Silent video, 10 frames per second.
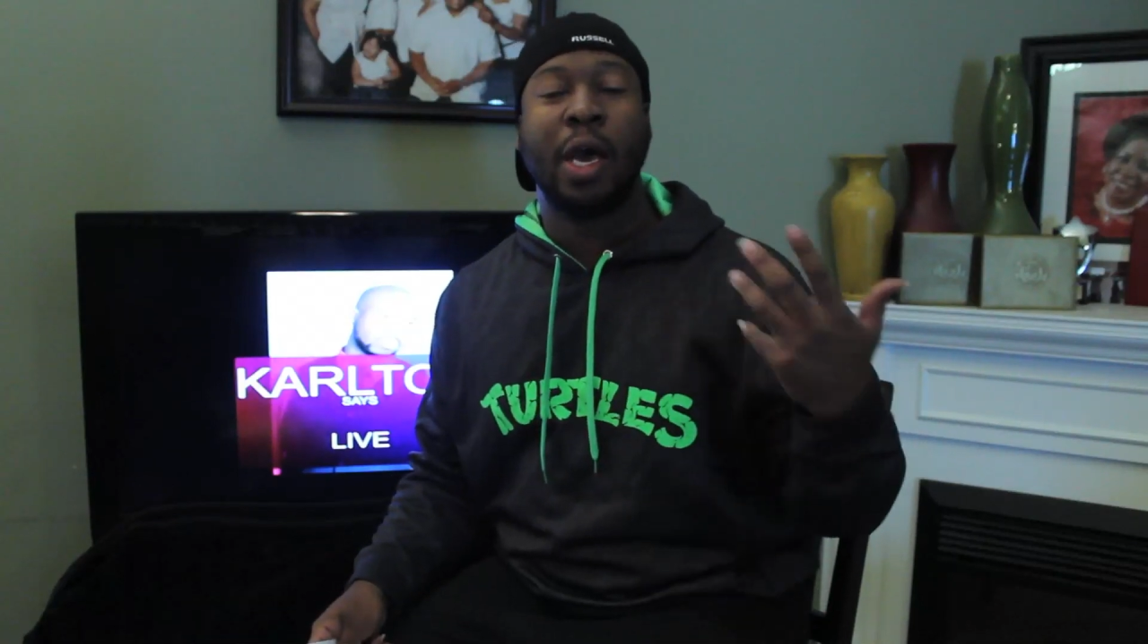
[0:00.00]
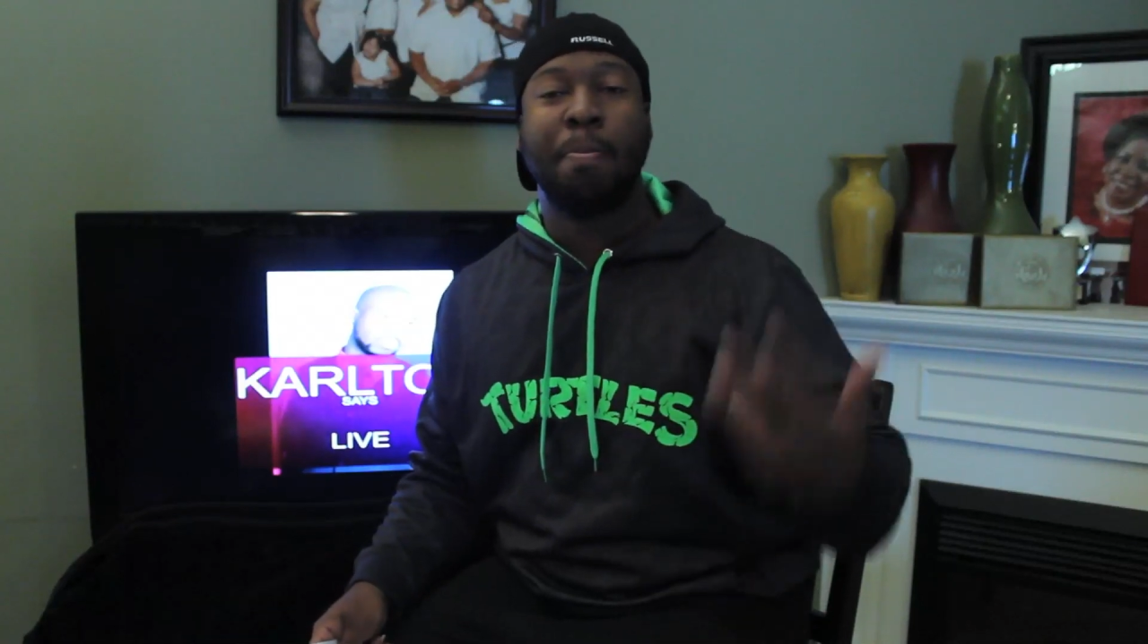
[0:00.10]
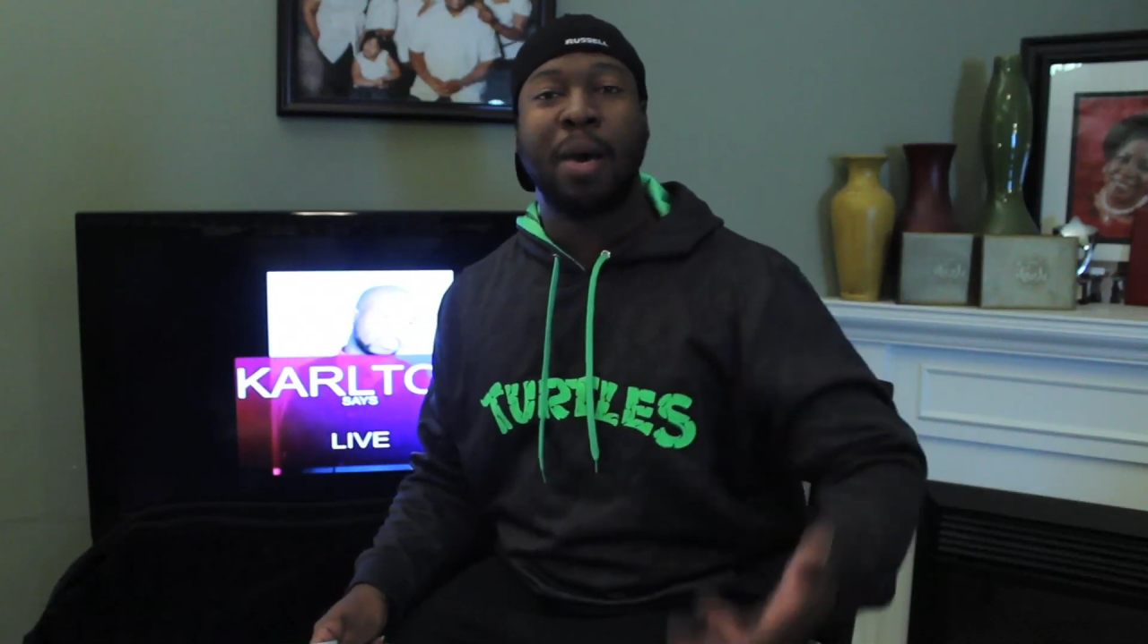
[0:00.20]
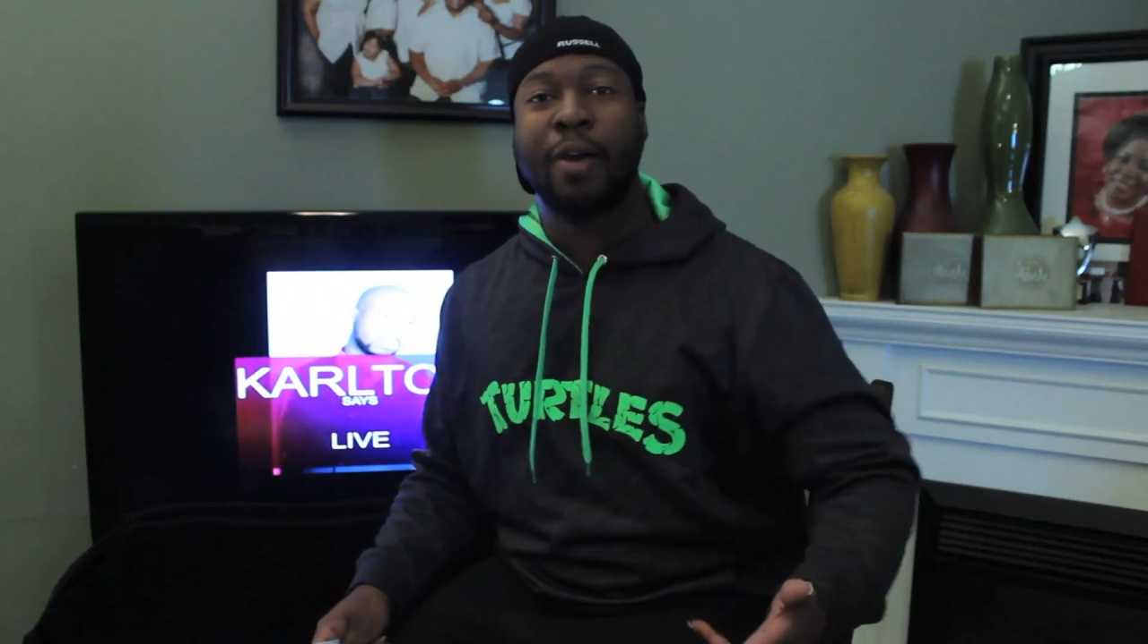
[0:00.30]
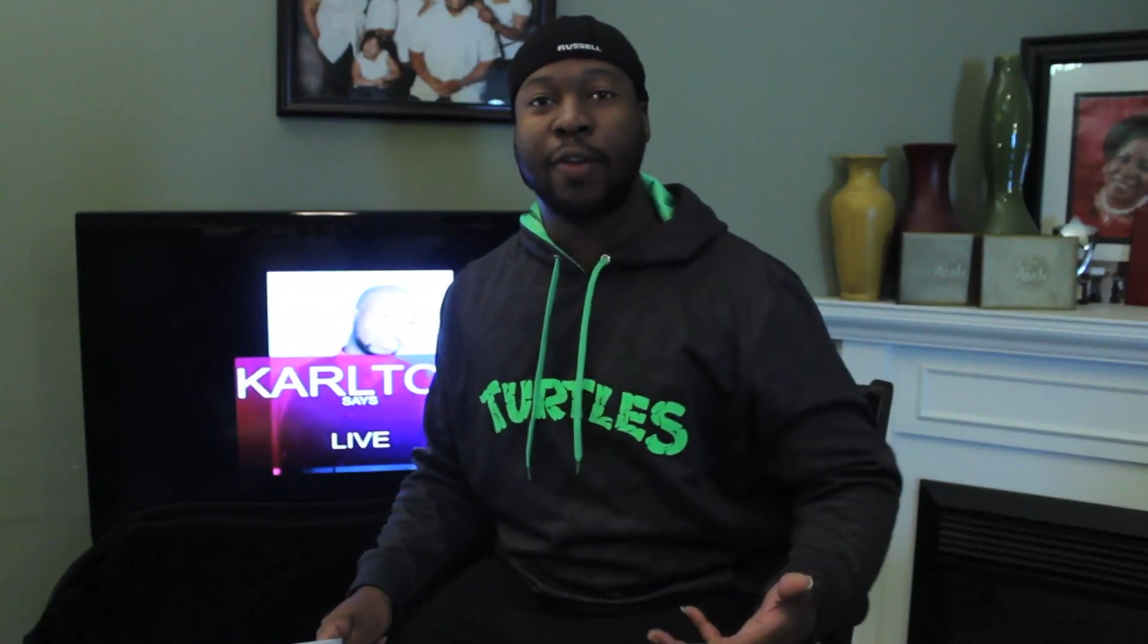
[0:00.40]

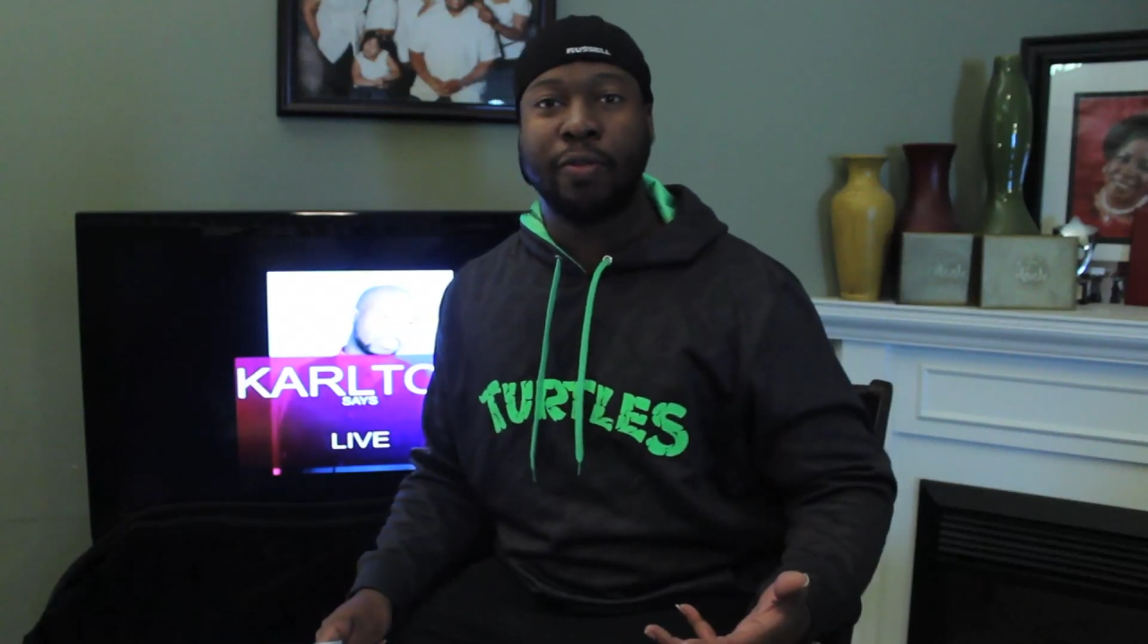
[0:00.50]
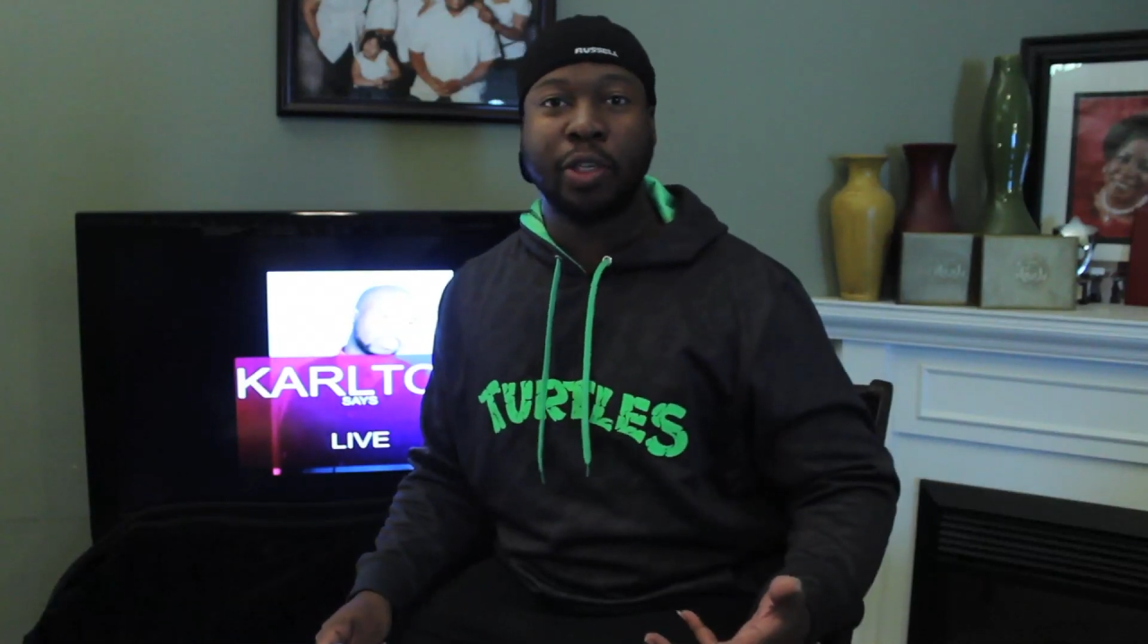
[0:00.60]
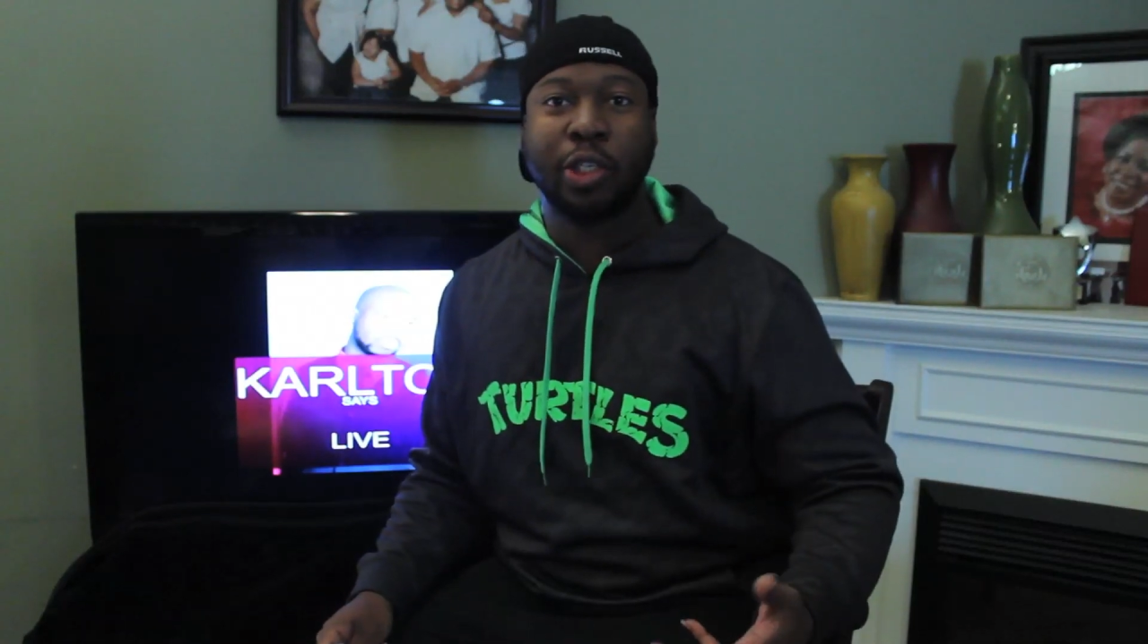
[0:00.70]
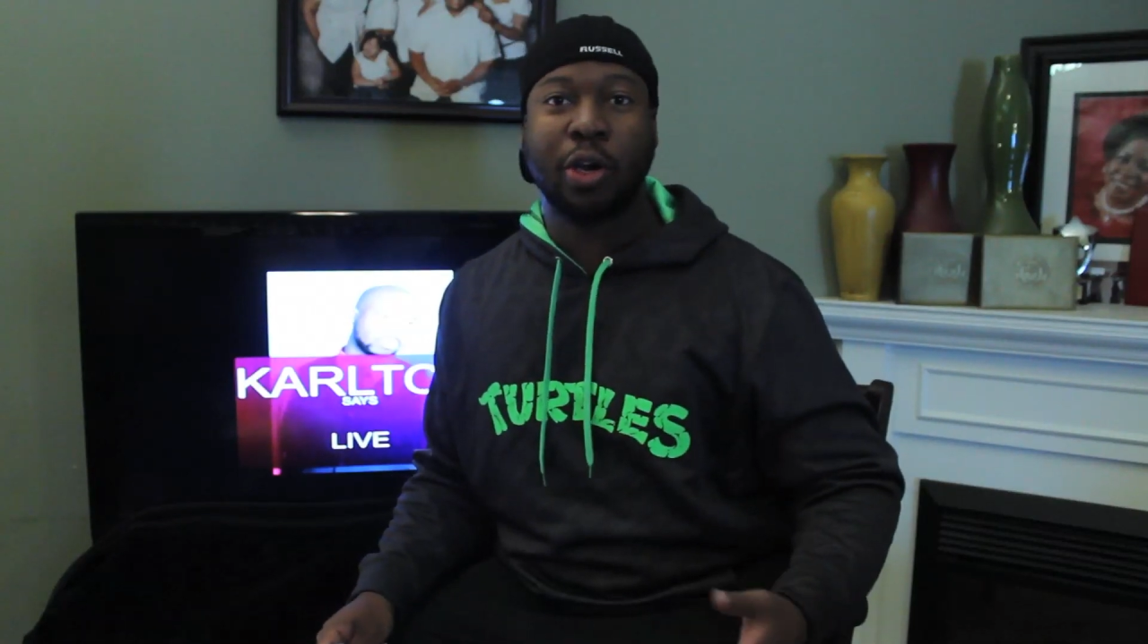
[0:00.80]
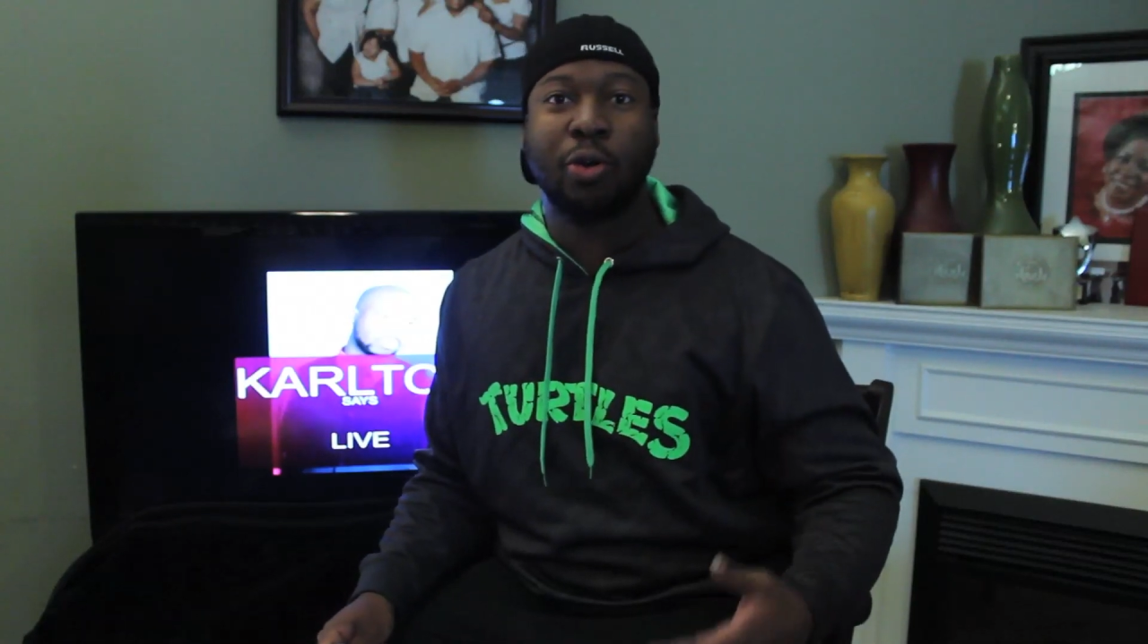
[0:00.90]
my favorite
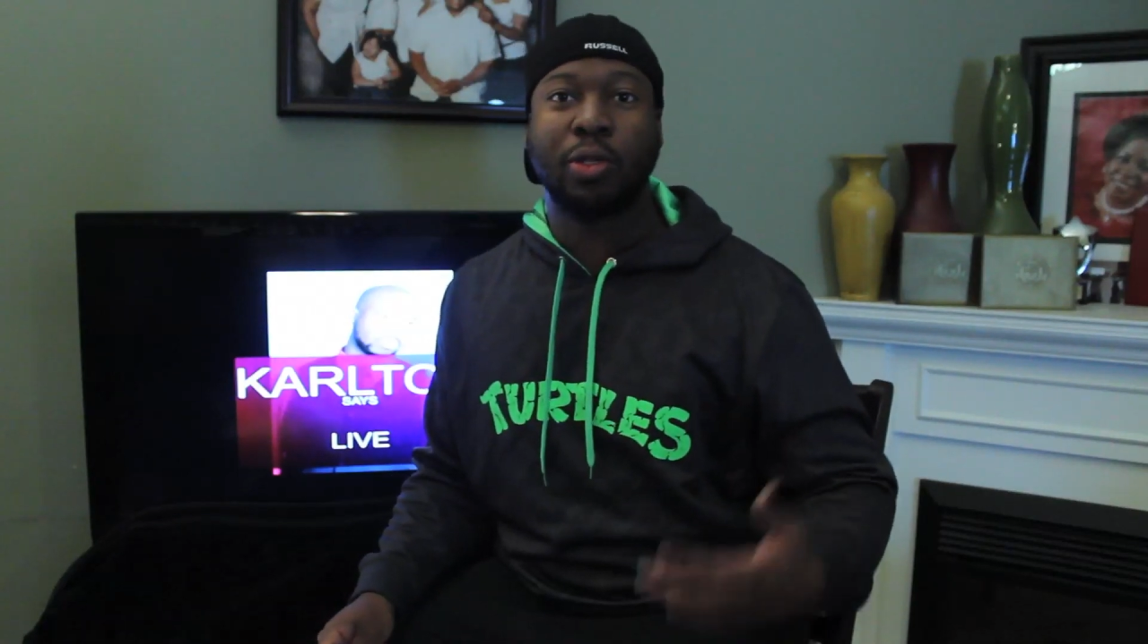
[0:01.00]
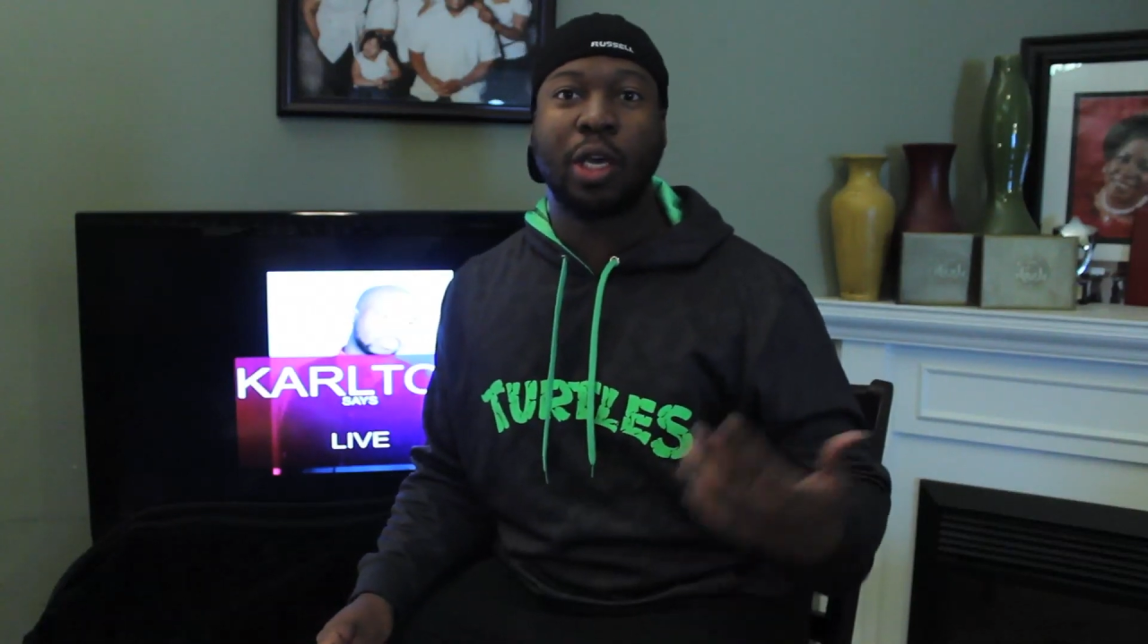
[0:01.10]
shows